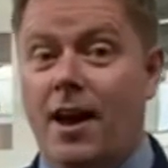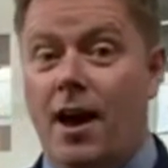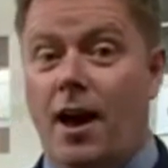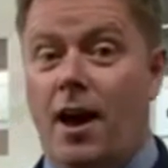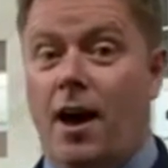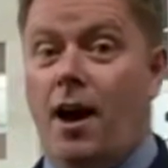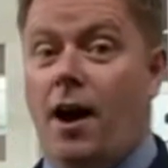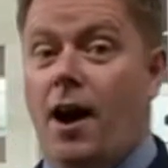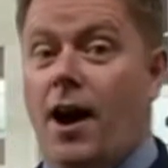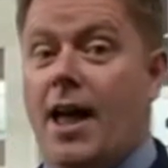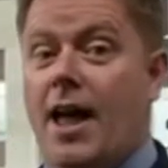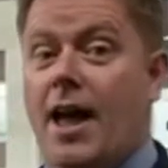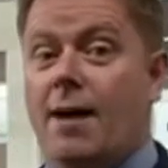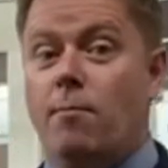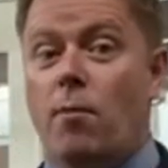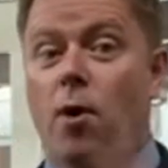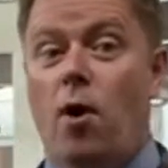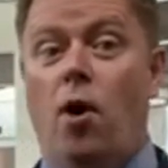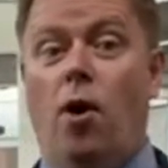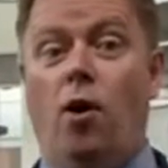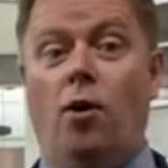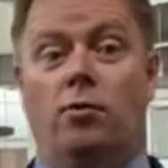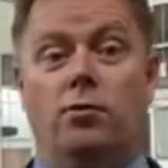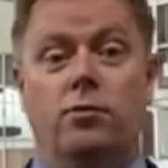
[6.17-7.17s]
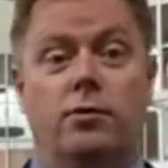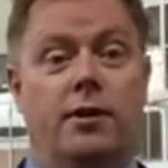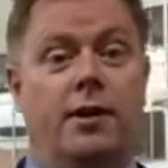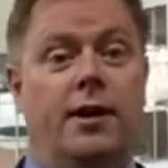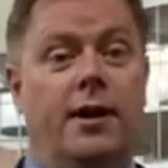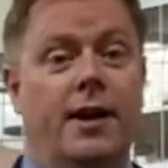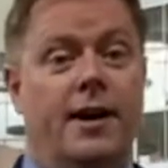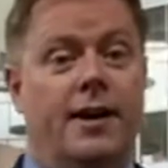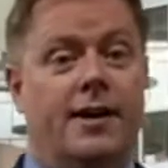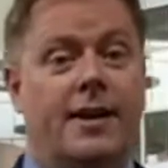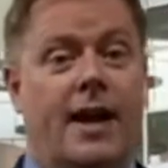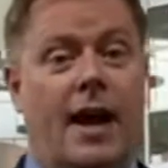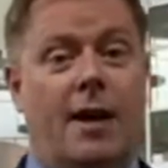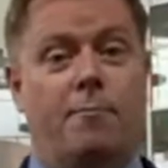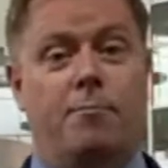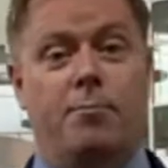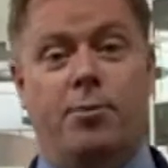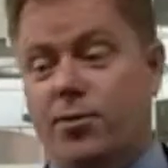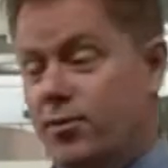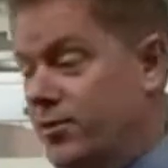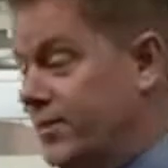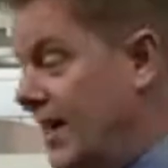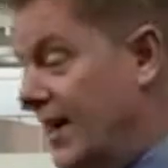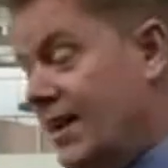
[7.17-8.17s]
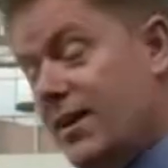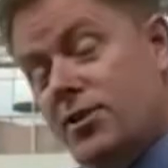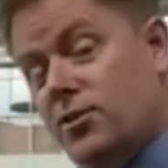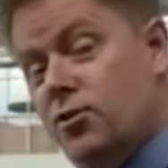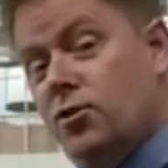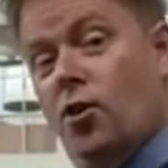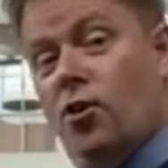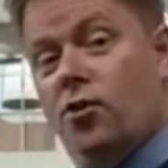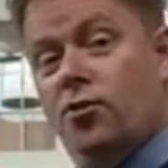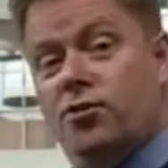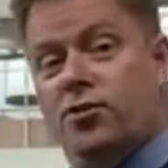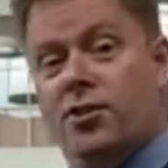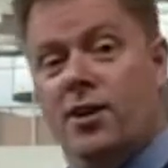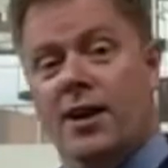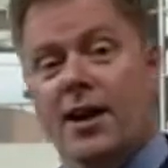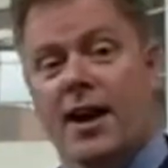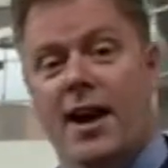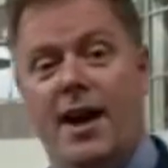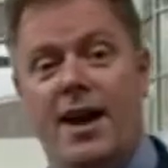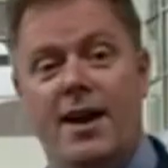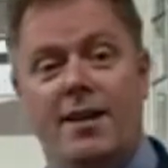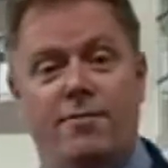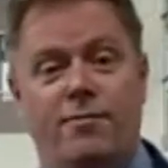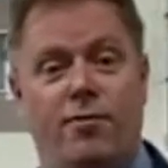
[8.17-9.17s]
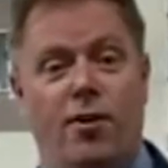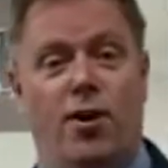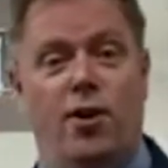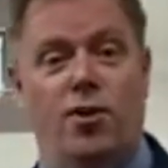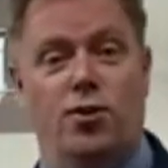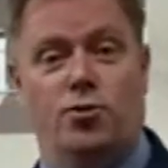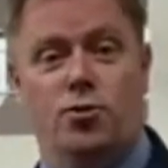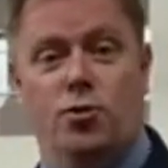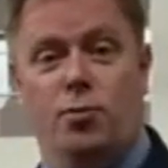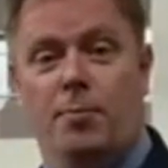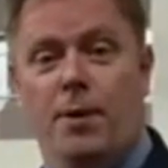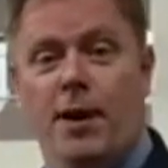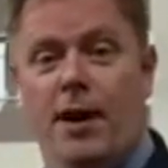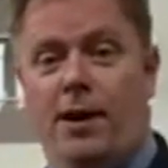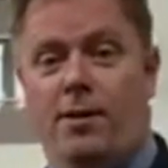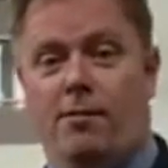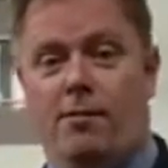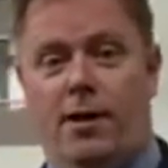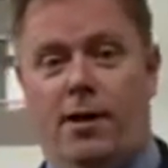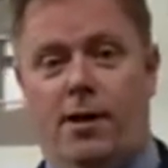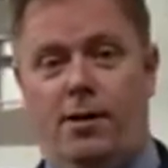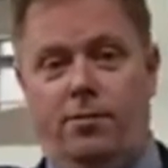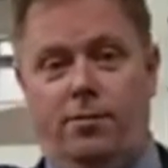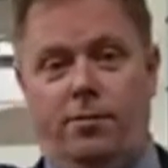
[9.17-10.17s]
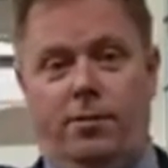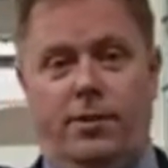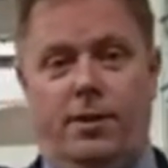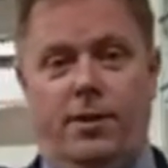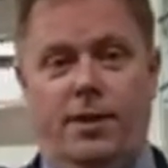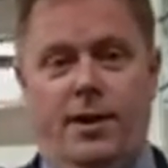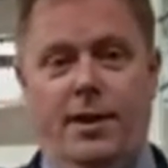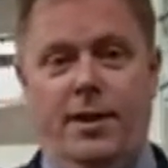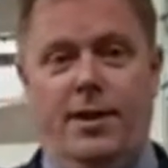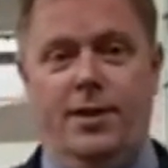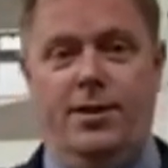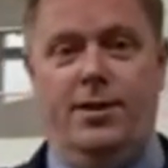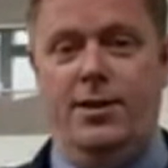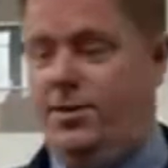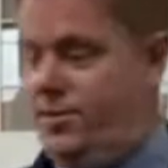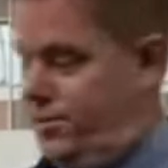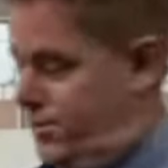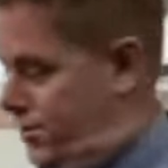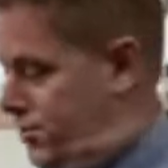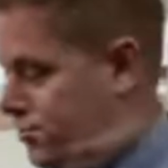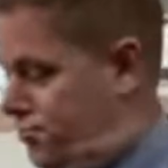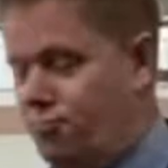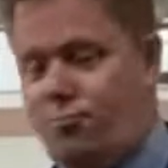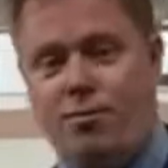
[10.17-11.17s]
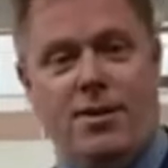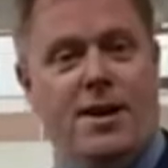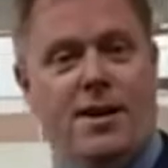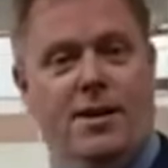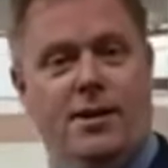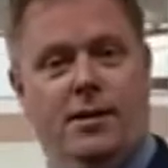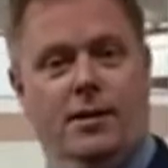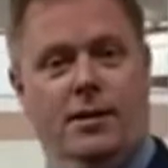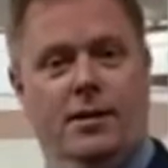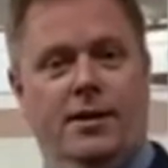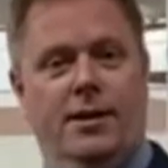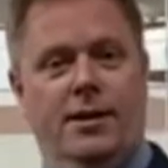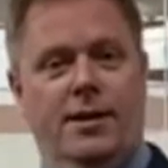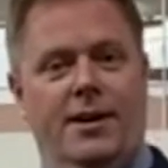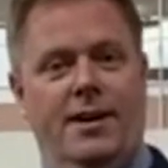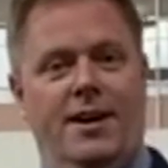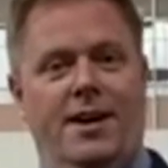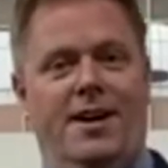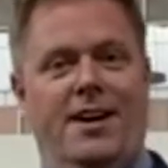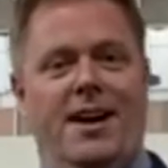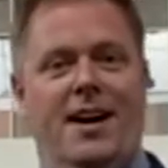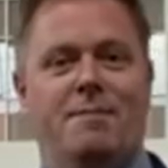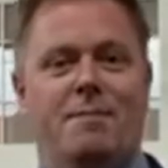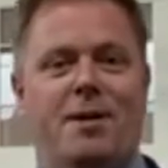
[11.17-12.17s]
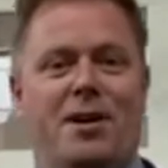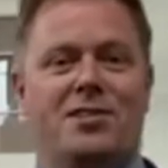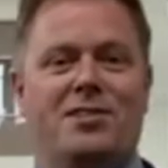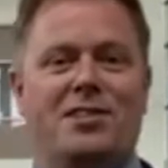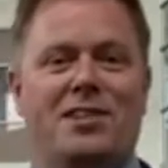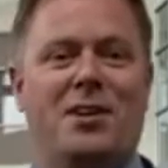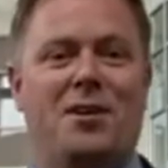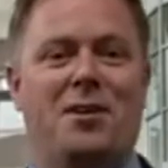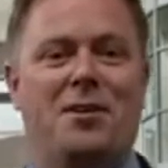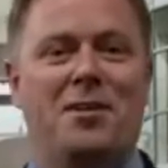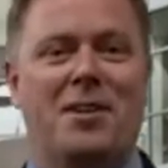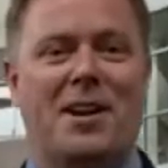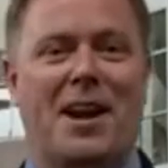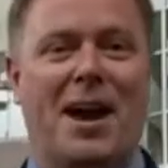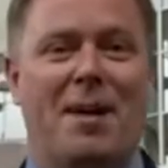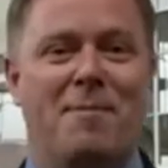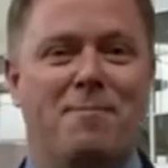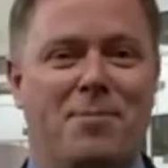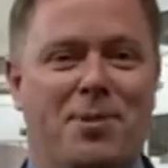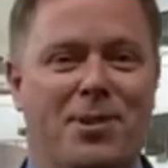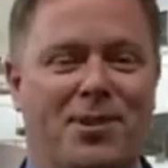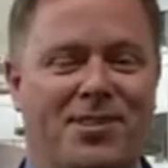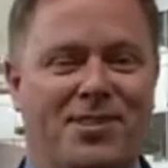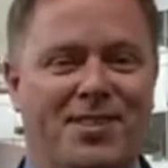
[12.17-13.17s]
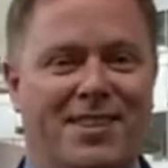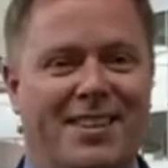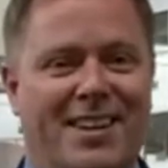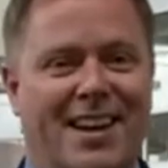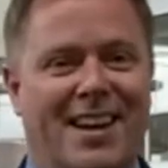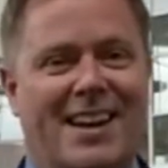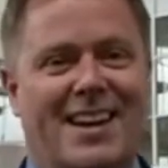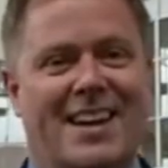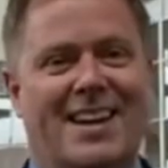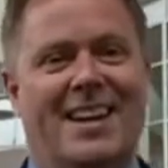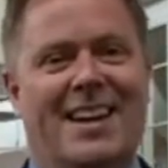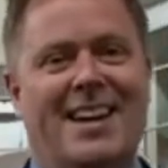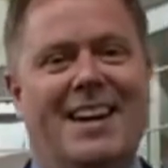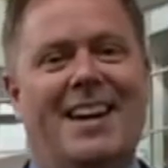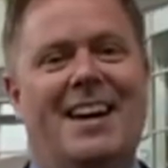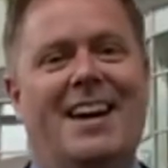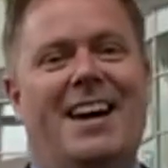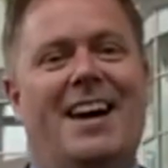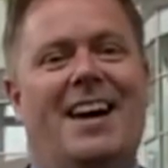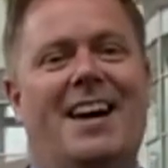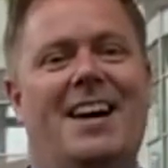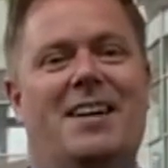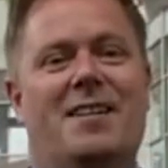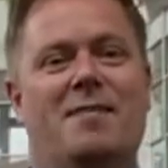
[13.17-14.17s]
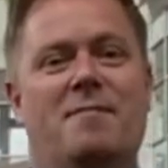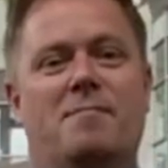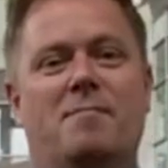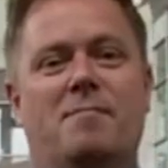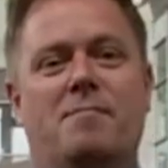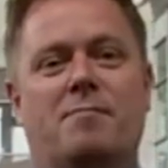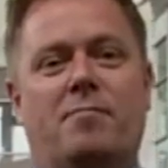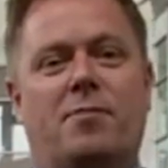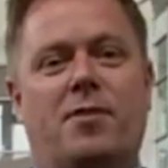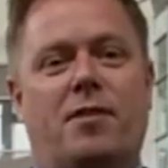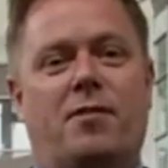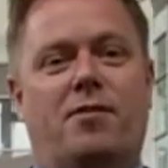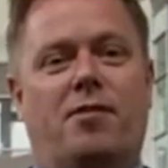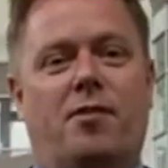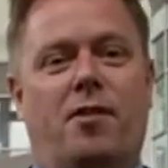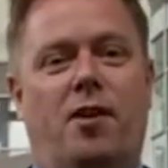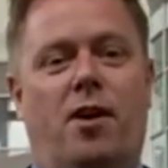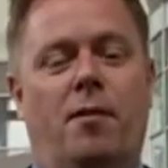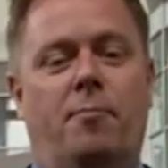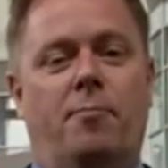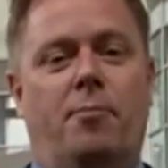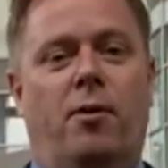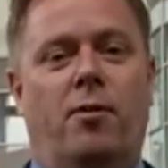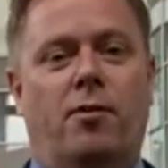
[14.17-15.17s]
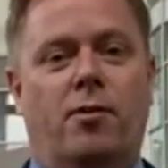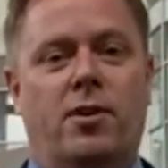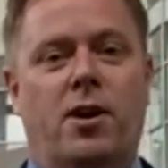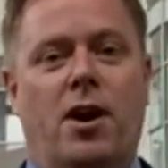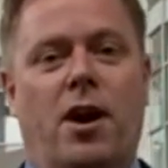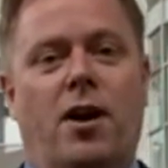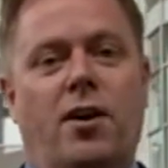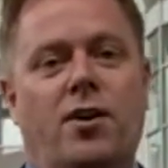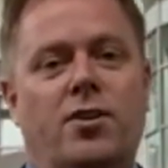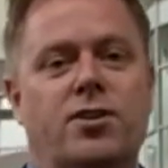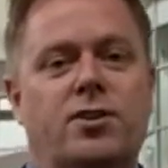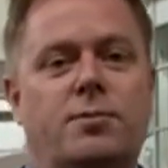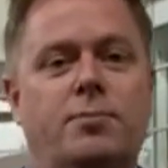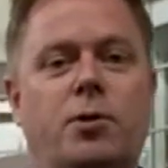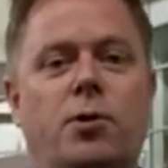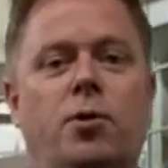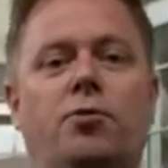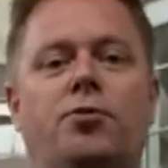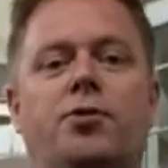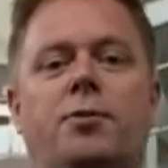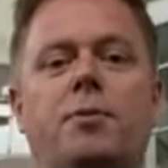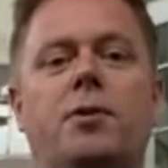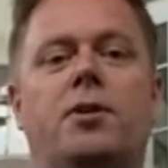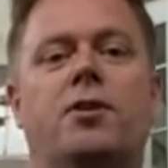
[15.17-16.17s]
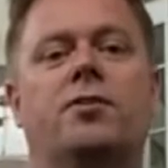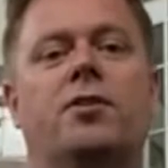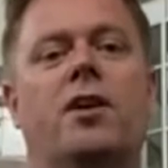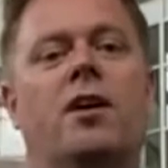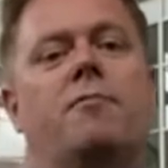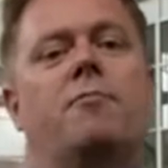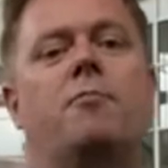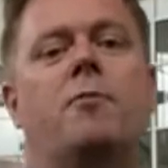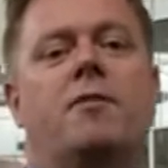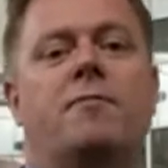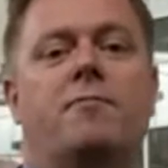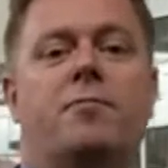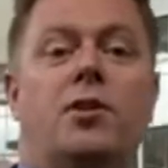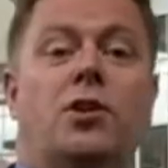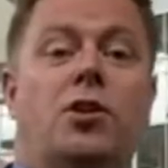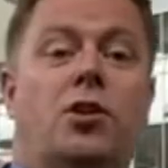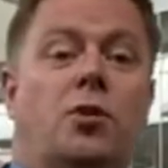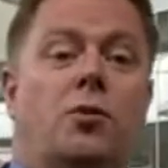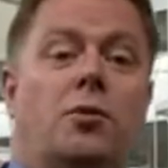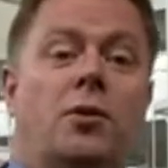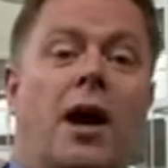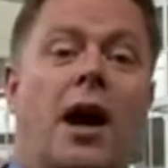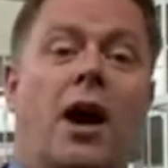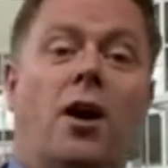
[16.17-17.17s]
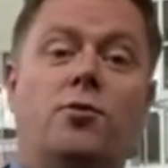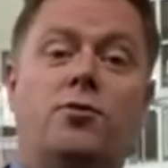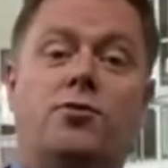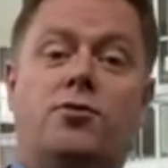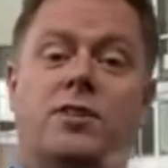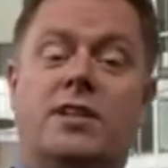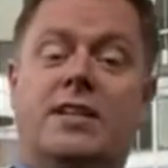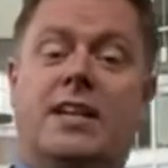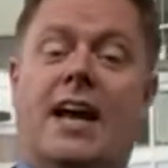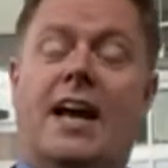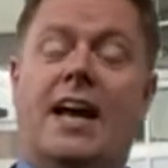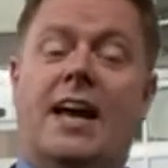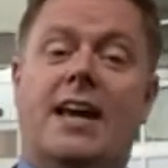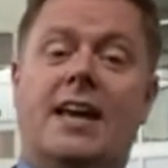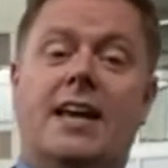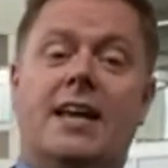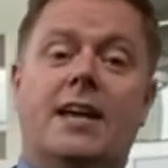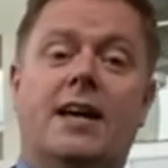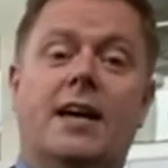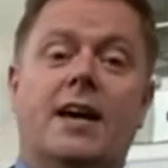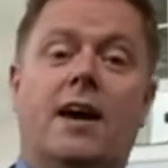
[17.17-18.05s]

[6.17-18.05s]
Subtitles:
I am on campus. That is not a virtual background. This is real. I am actually on campus today for our podcast, but also because we've been hosted a